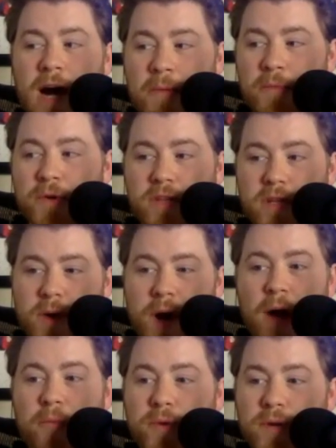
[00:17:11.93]
I'm with you.
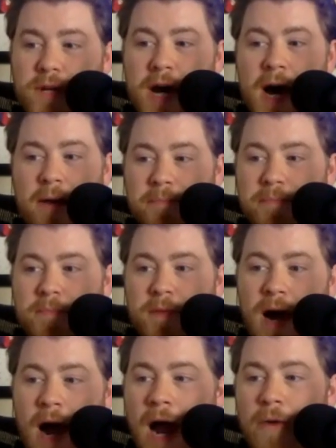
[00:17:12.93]
I
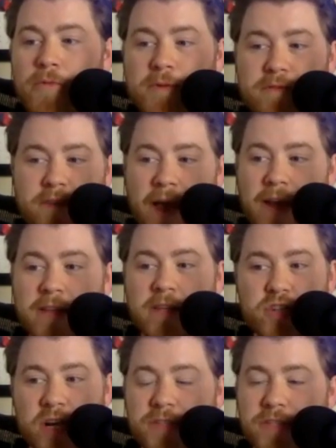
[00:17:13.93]
would be fading the
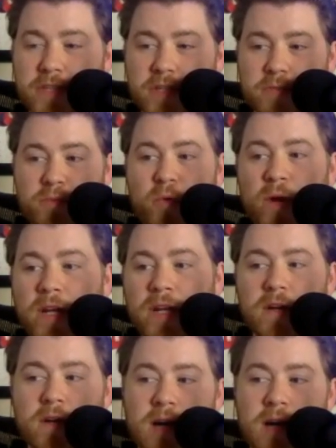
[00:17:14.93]
Jets at this point.